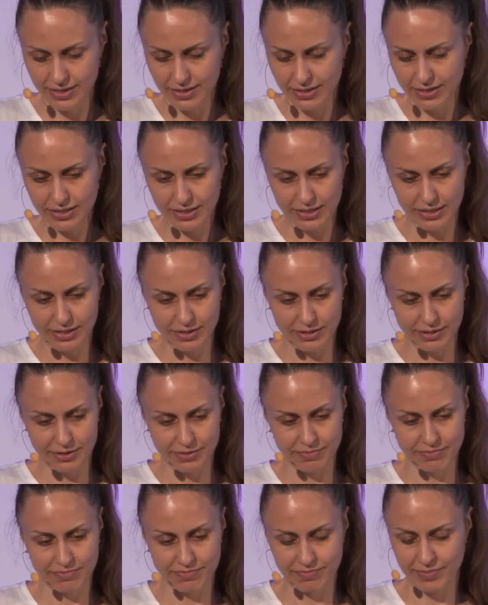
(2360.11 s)
clear
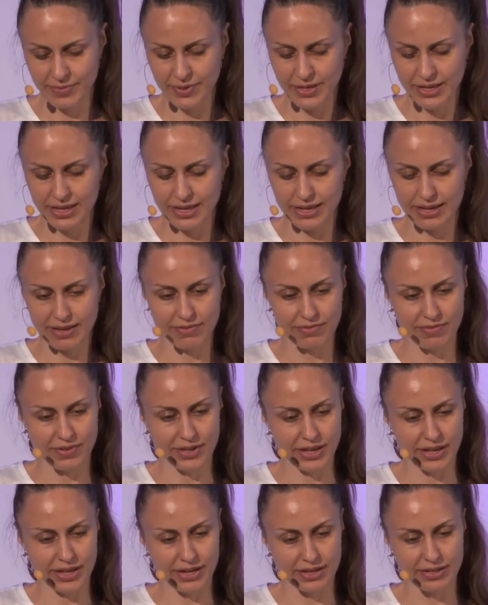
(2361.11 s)

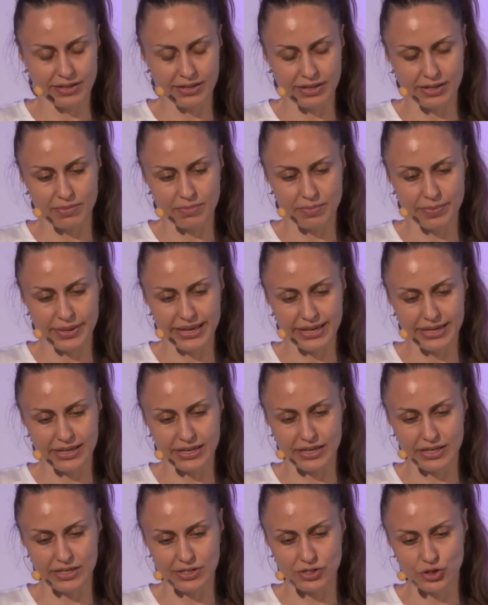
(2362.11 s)
mvn clean
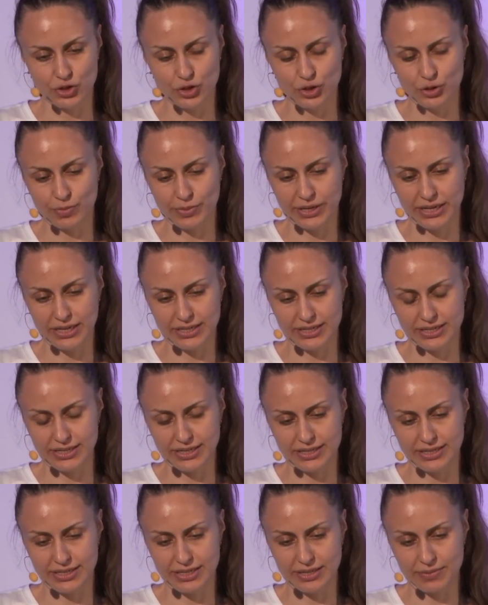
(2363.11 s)
package
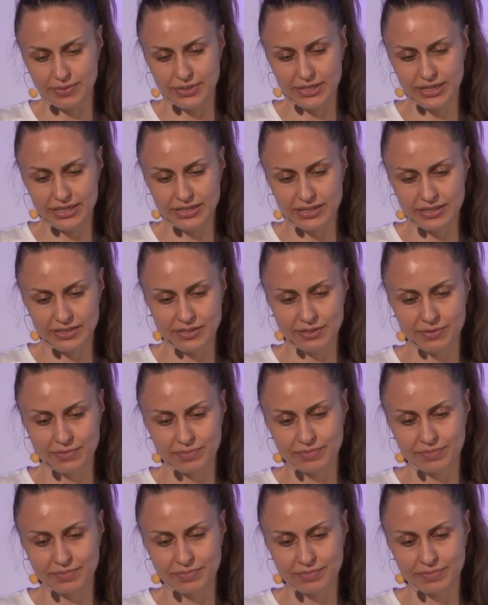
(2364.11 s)
-d skip tests.